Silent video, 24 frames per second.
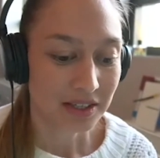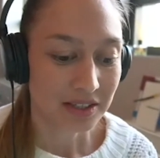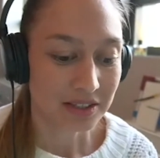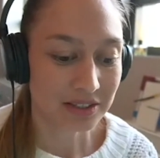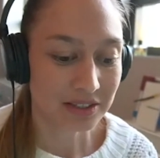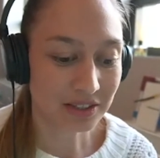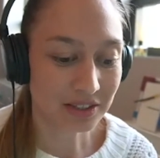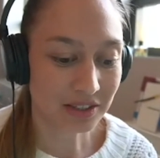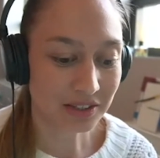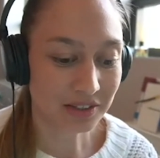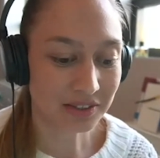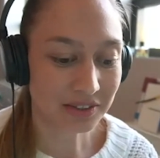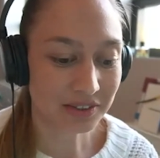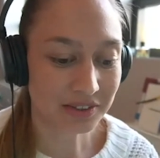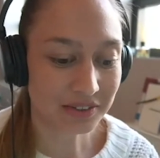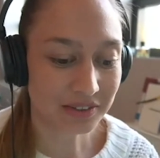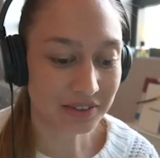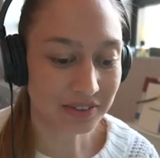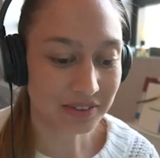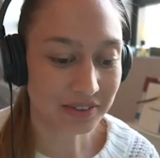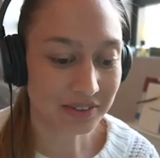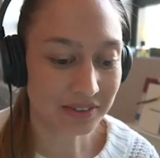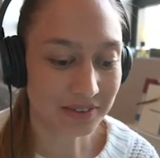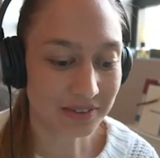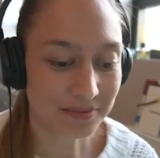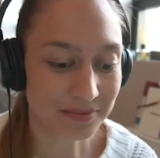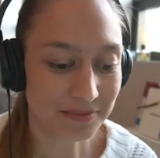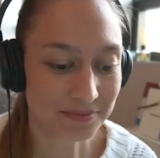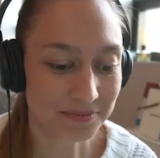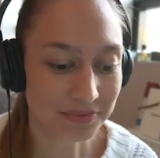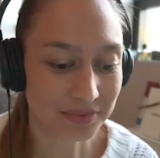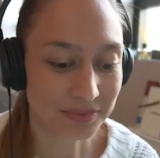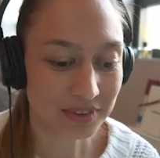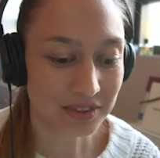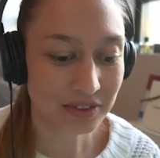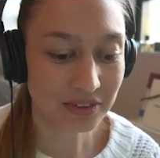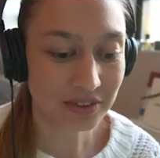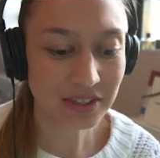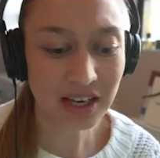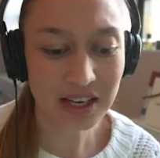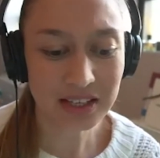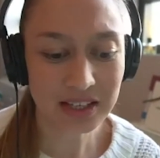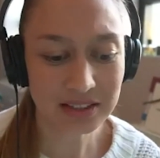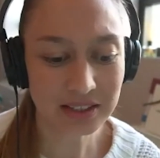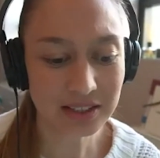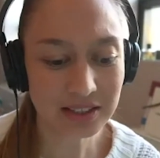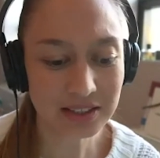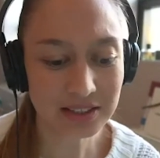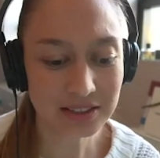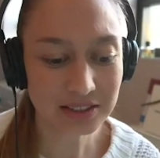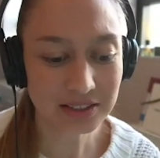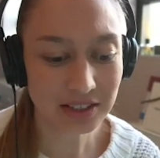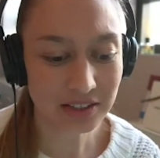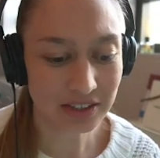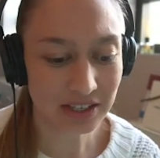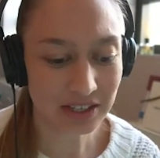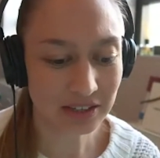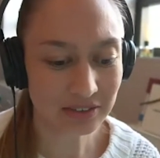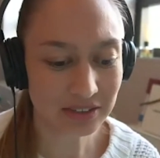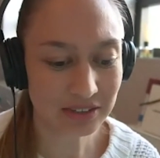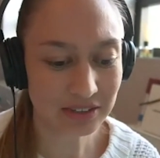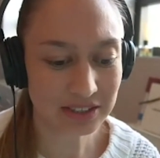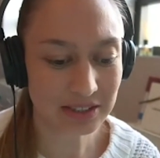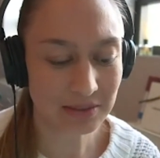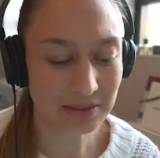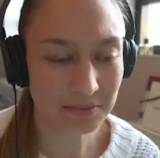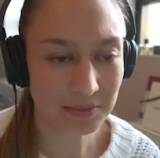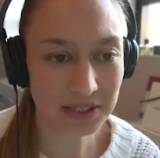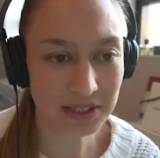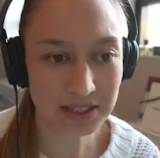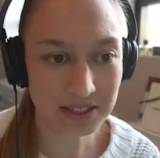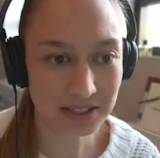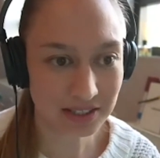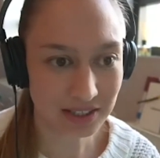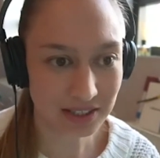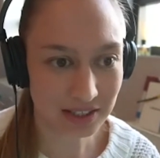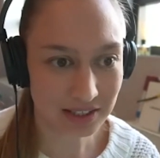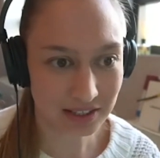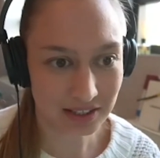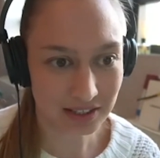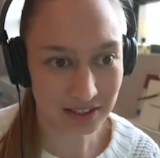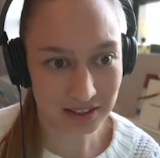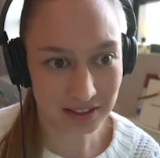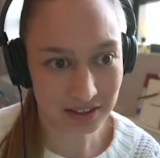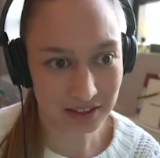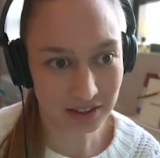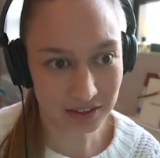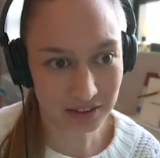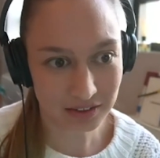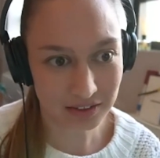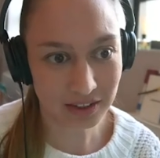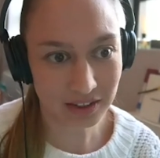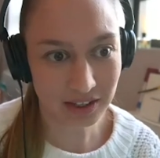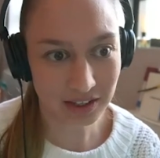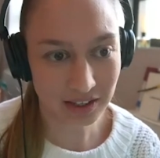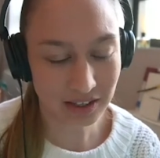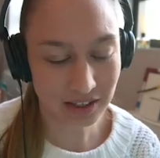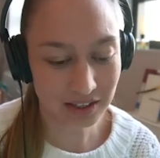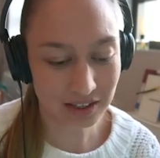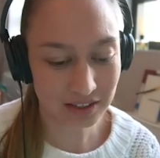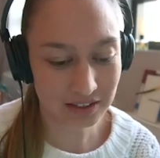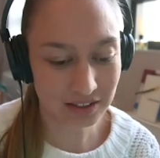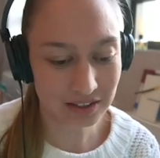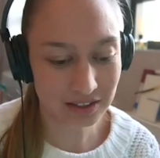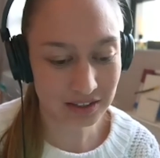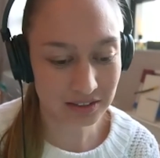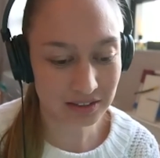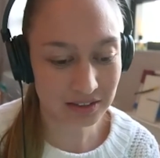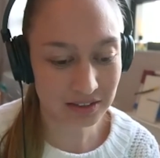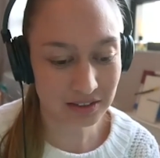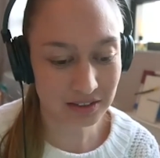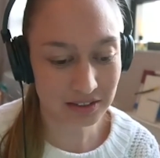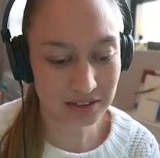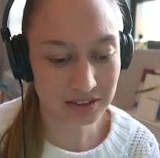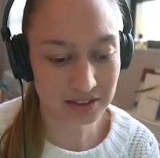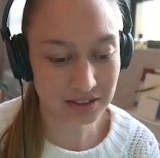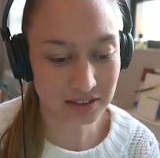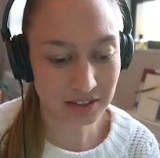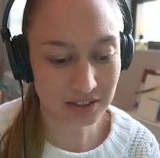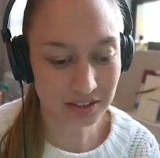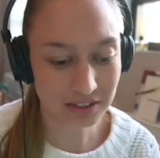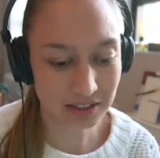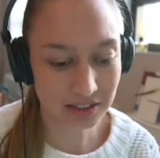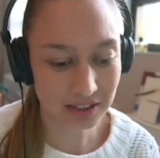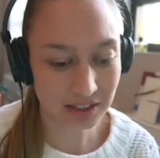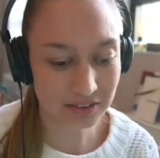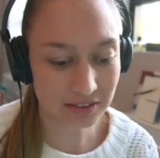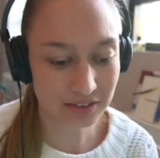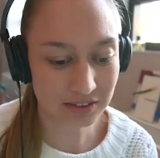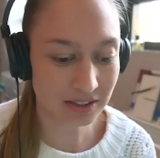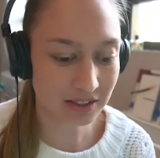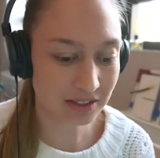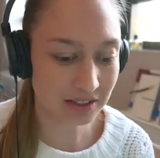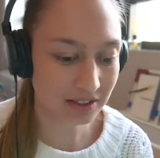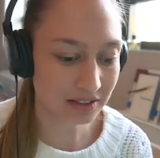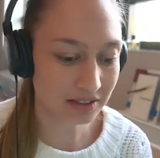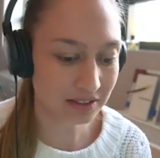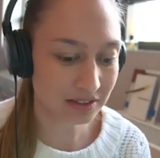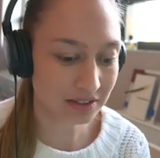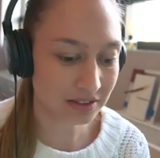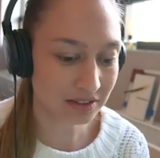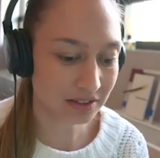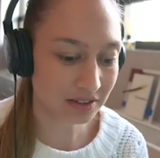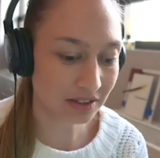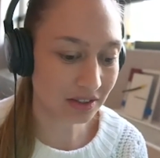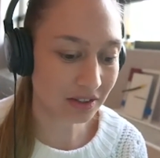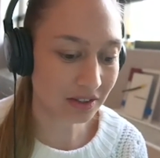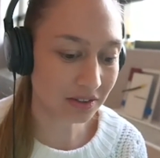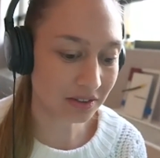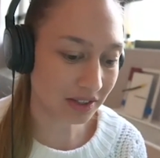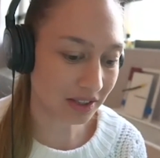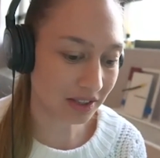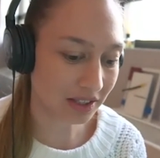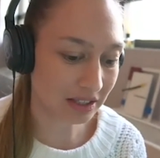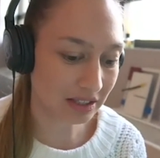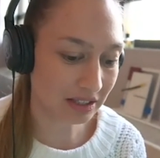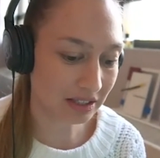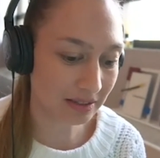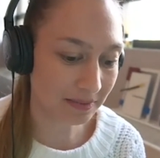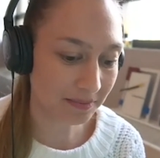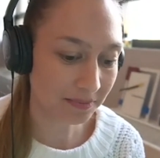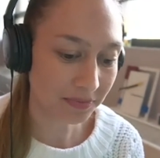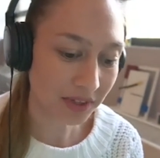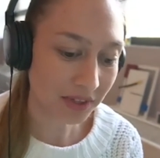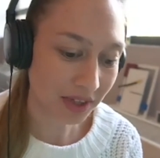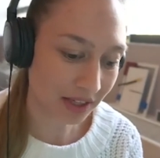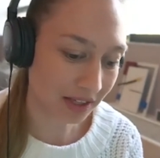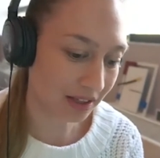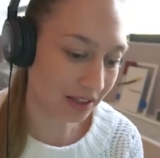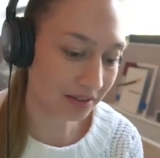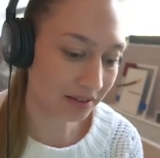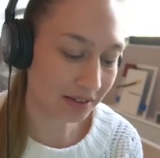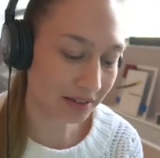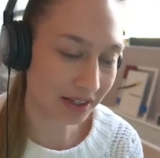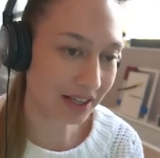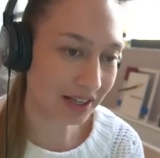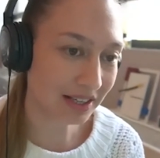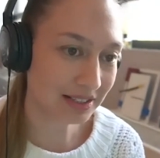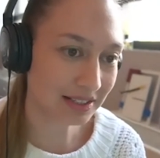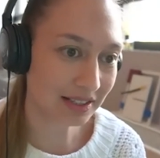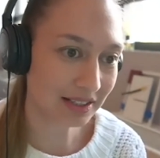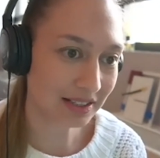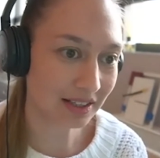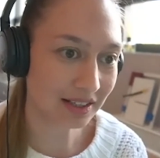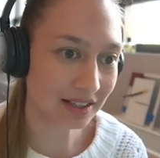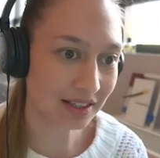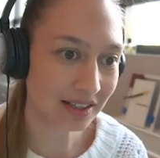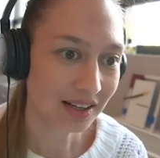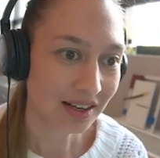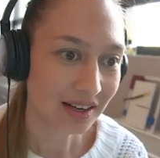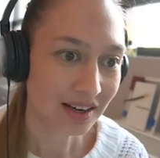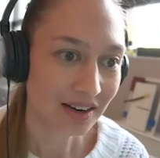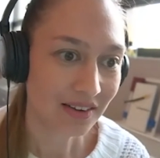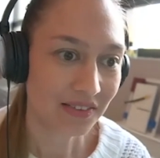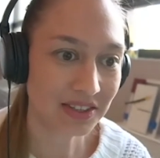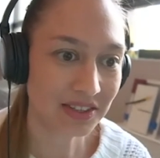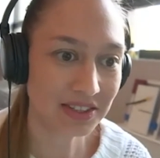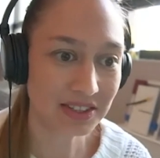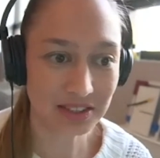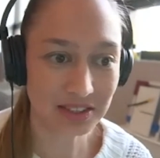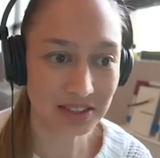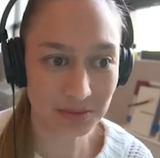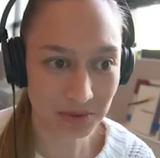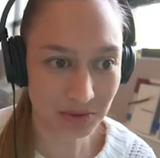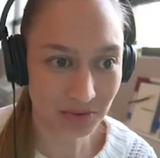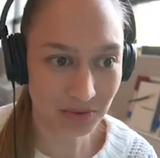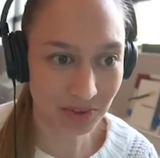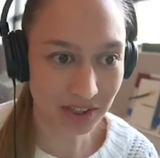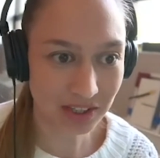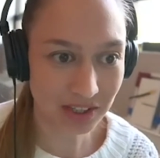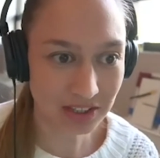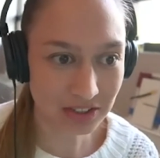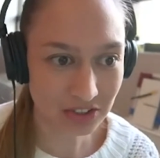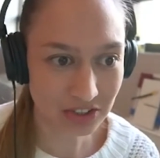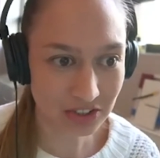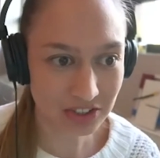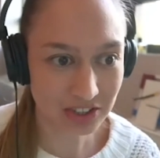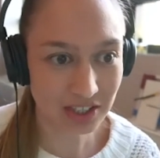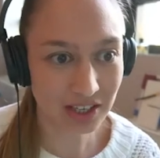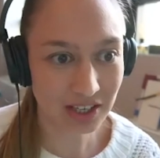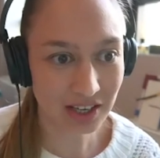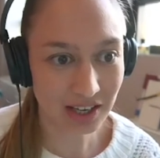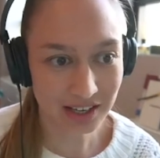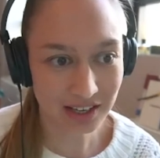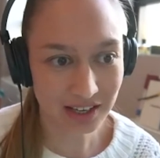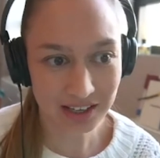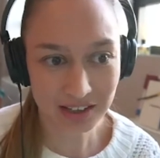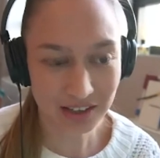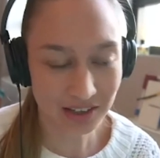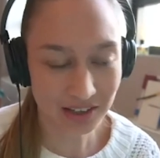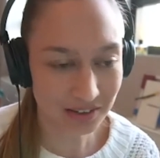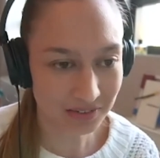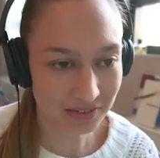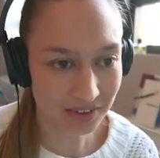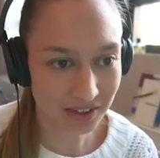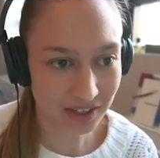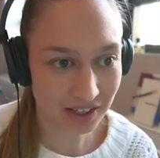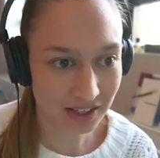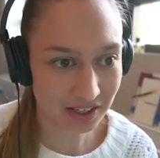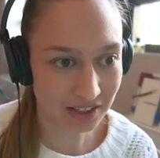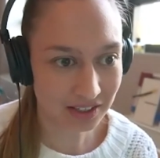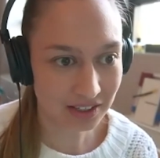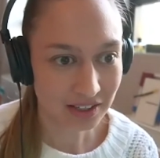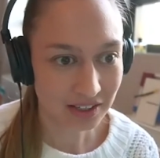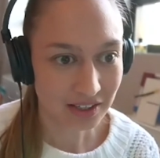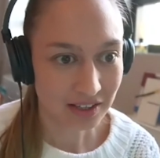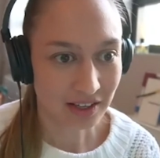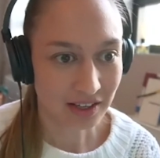So yeah, it didn't start out as a business idea, like it started out as, oh, like, yeah, like I said, like, this is something really interesting, I can cover it.